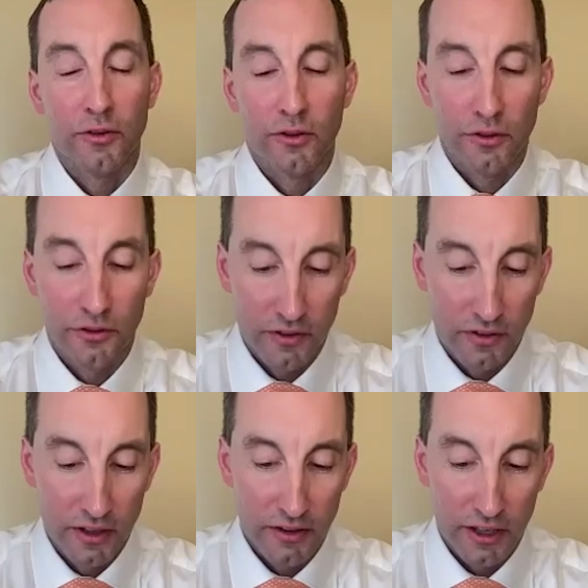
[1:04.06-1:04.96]
roles and
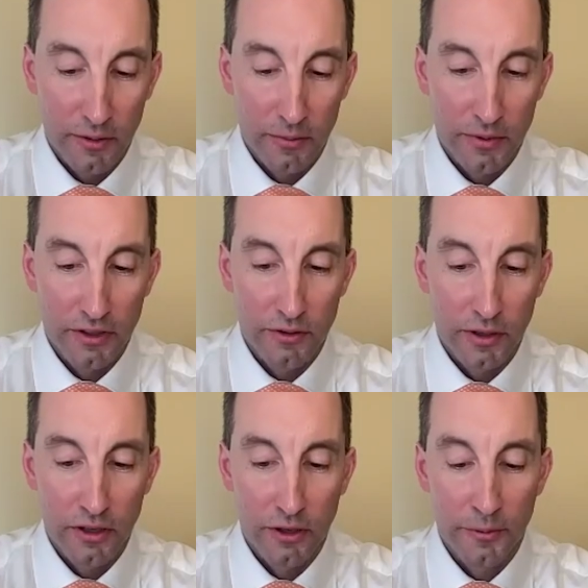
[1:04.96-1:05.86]
seeing the company
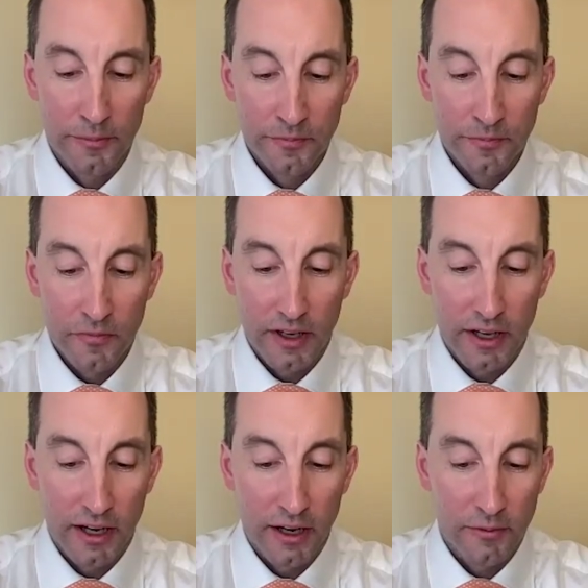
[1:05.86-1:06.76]
grow,
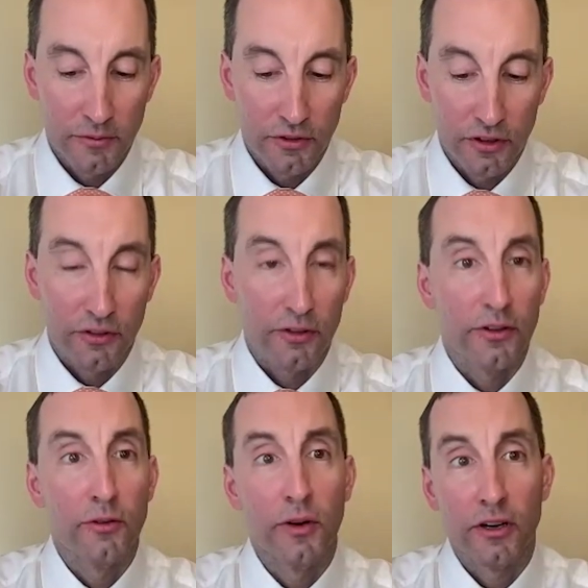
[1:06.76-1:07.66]
um, she
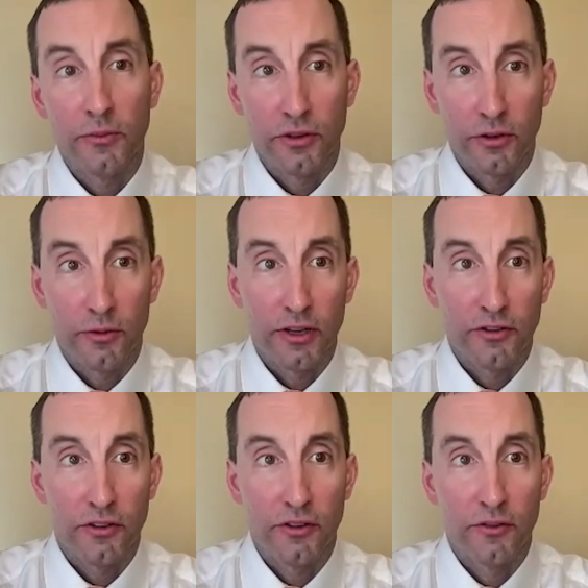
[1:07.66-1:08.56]
certainly welcomes your
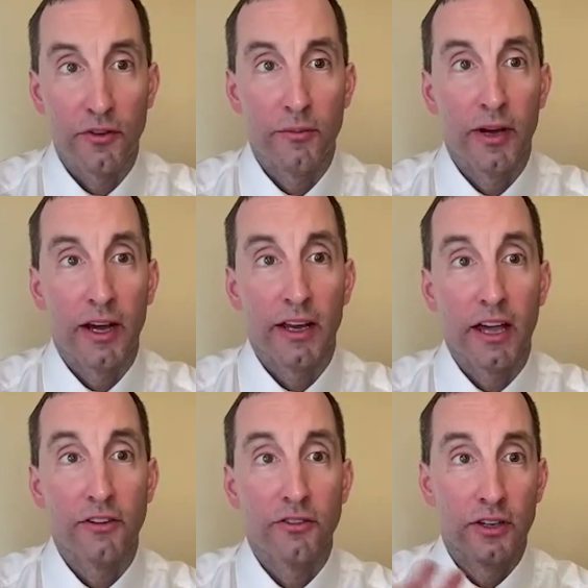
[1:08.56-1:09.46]
questions and feedback
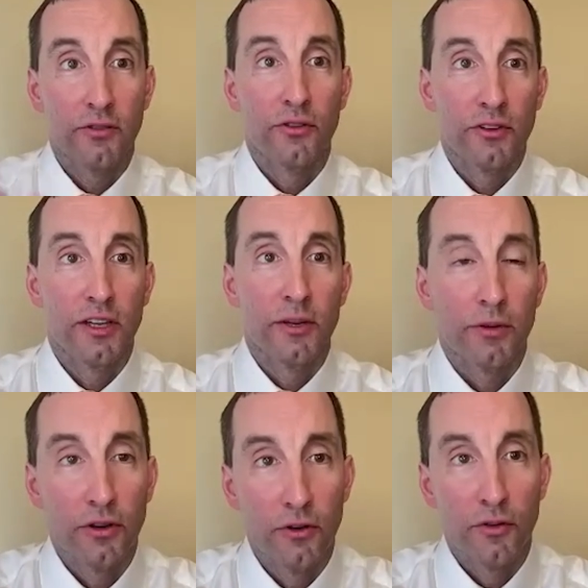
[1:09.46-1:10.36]
as she gives you a
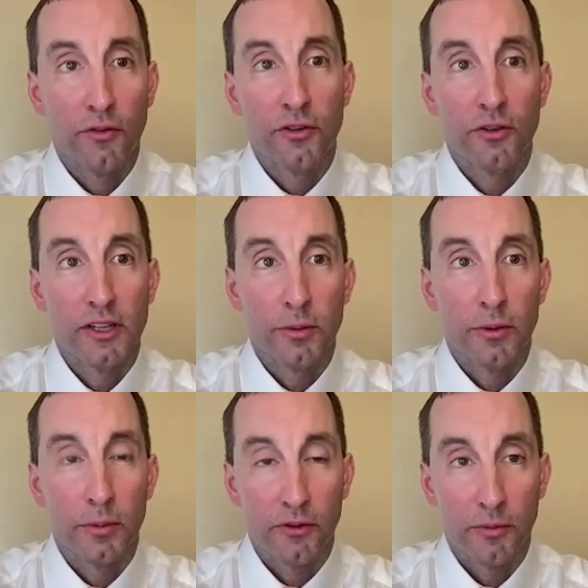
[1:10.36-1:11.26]
deeper overview, a
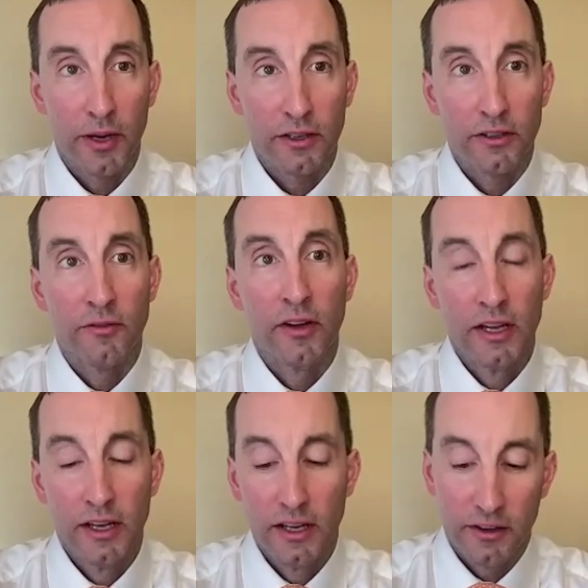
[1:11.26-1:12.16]
deeper perspective
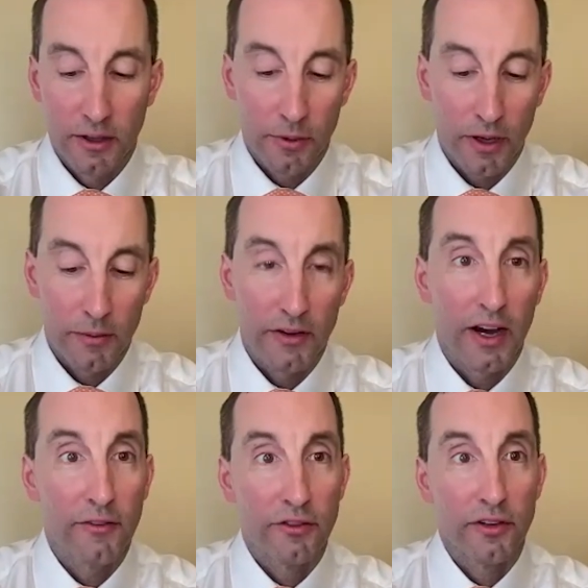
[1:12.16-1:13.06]
than probably
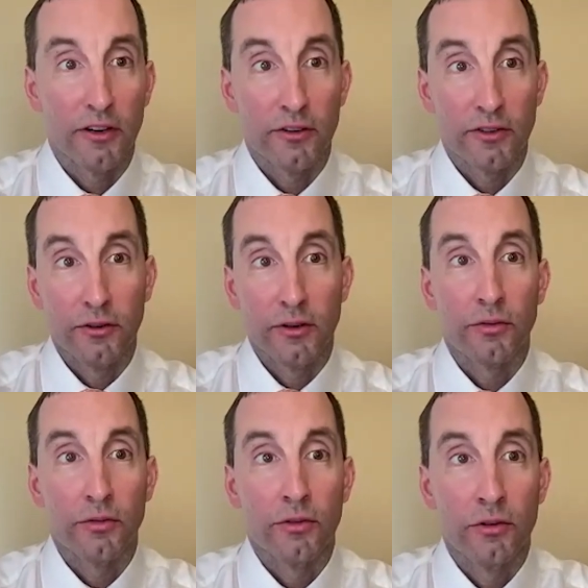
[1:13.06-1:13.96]
I've shared going
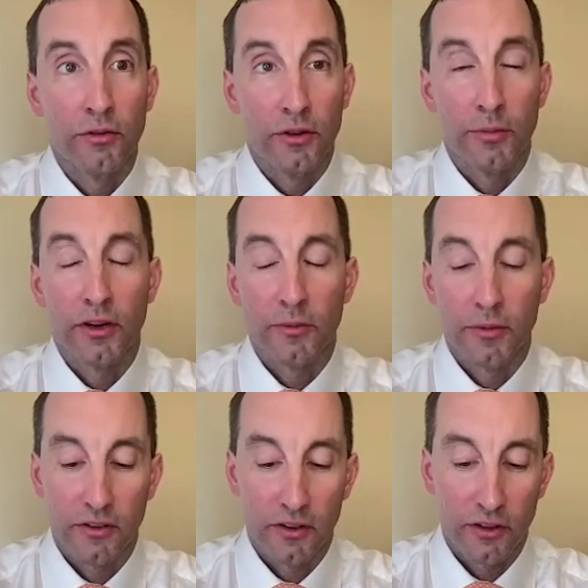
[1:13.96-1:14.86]
through the
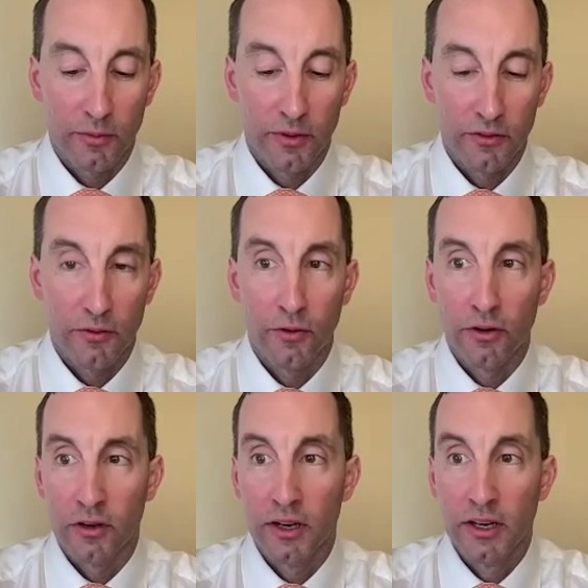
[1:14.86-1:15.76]
Birkman assessments
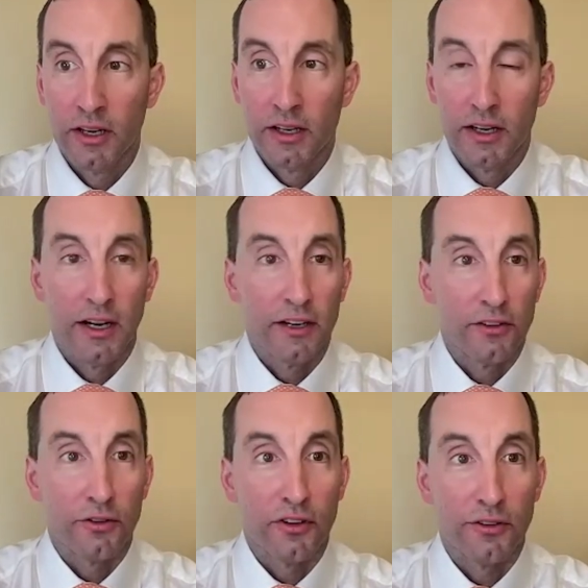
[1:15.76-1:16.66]
for uh,
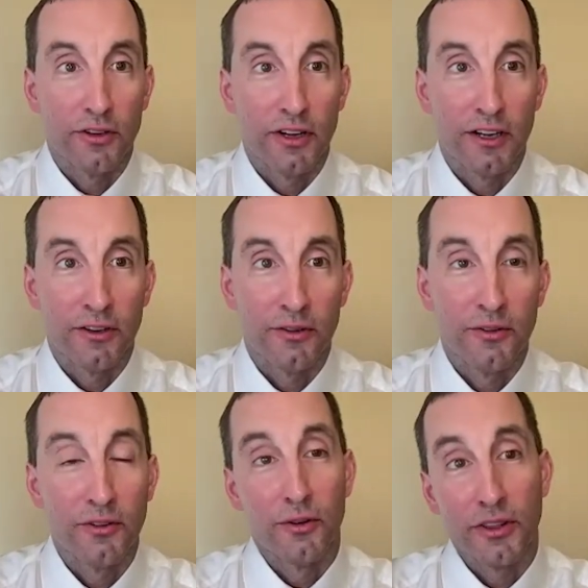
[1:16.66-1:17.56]
your son or daughter.
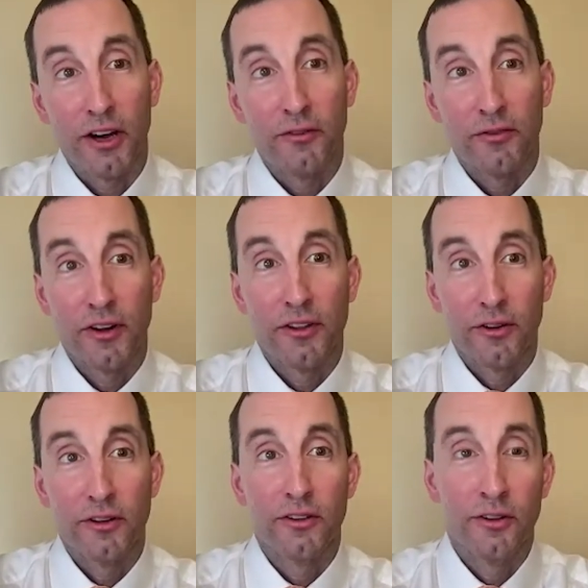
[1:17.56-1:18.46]
So without
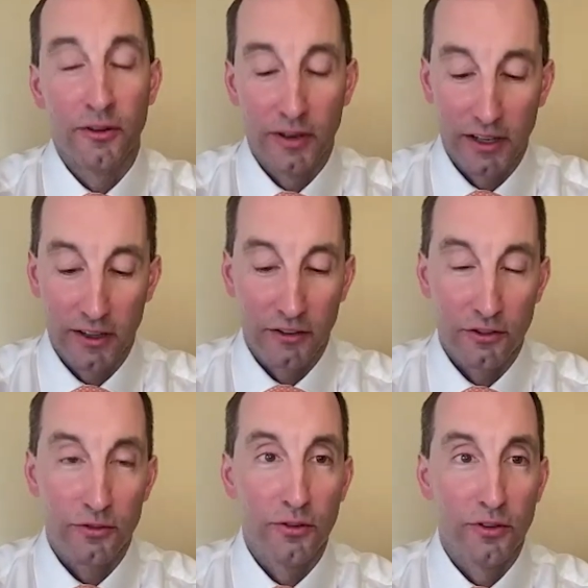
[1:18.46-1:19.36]
further ado, it, it's
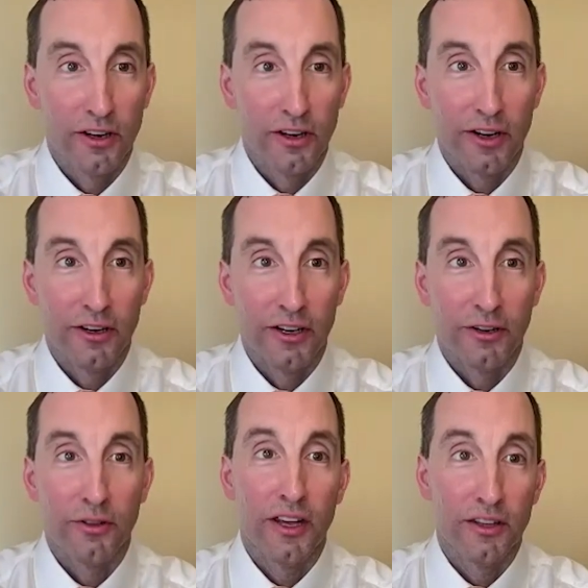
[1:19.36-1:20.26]
truly a great
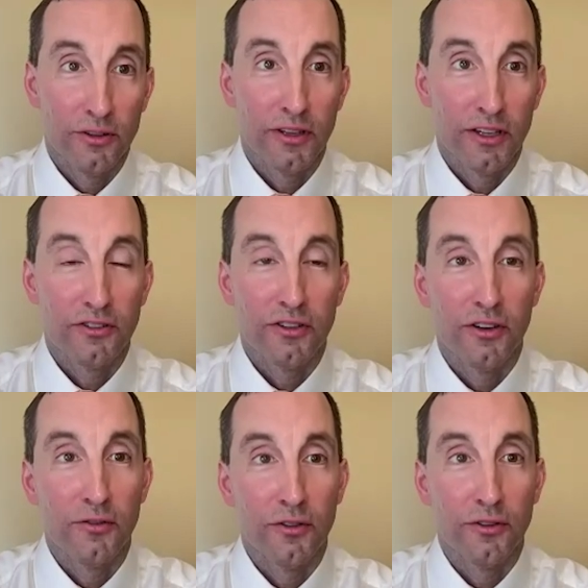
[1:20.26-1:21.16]
honor. Thank you again,
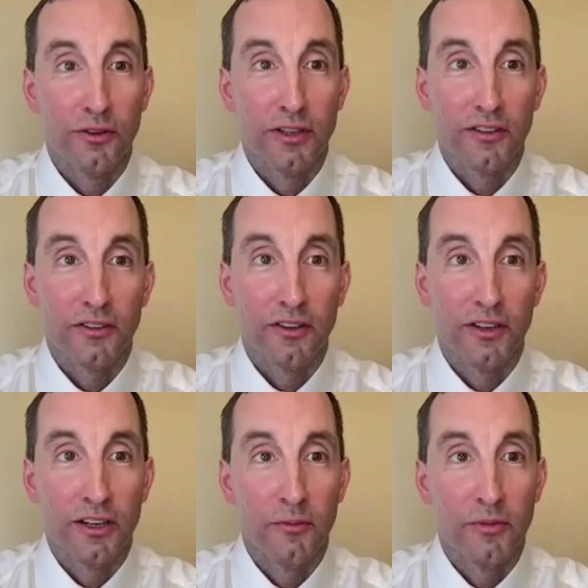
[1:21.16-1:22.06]
Sharon, for joining us
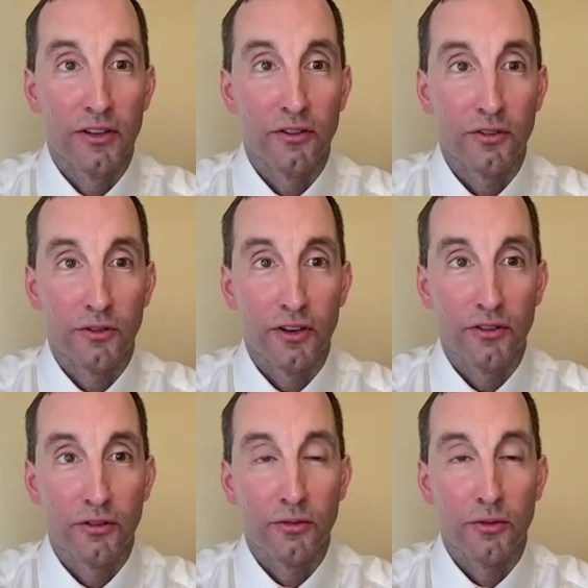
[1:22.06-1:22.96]
tonight and being so
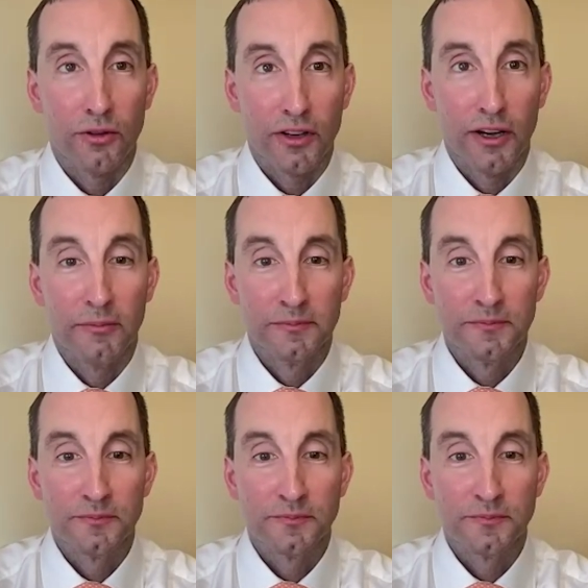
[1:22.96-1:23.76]
gracious with your time.